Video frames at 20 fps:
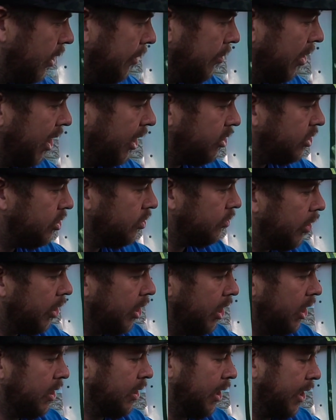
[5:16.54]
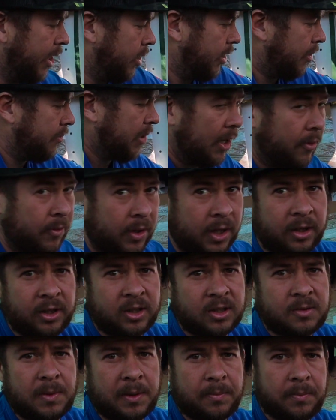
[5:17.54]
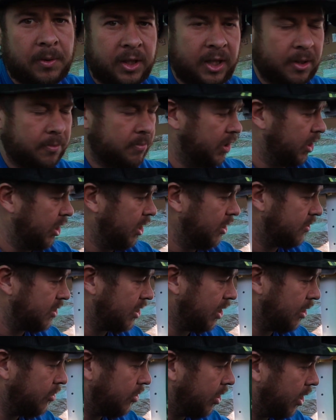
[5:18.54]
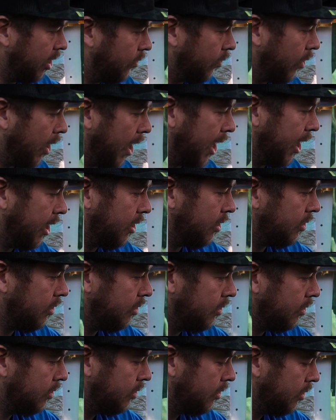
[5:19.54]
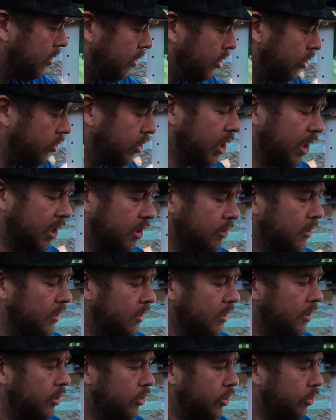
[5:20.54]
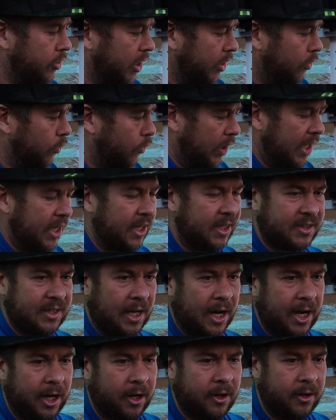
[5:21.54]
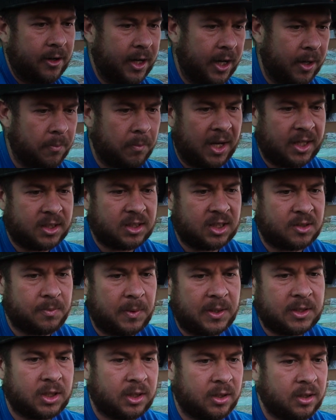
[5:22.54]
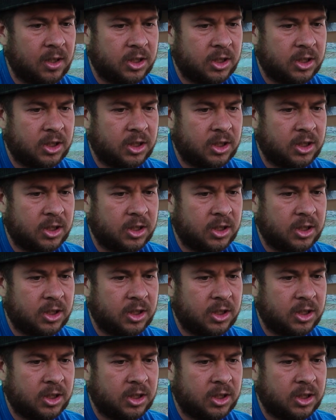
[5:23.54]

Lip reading: I'm not too worried. I'm not one of those people that believes that you can ride. You can read a tire and make suspension